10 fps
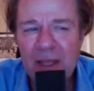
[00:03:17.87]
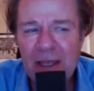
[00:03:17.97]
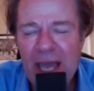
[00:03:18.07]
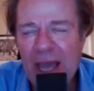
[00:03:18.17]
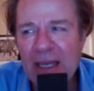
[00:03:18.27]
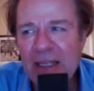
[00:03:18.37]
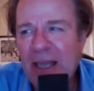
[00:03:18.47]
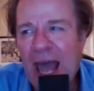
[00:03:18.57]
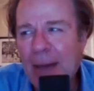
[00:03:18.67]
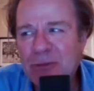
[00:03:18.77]
yeah, it
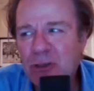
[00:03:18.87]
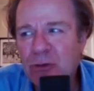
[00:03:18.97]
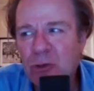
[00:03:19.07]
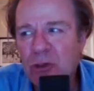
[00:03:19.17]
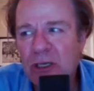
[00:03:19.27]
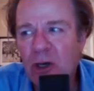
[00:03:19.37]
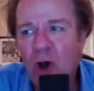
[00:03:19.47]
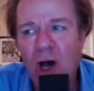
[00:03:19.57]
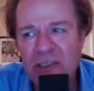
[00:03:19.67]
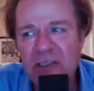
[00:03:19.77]
absolutely
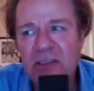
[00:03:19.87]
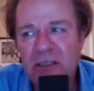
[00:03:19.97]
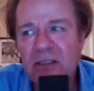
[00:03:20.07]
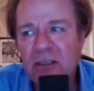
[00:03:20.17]
cost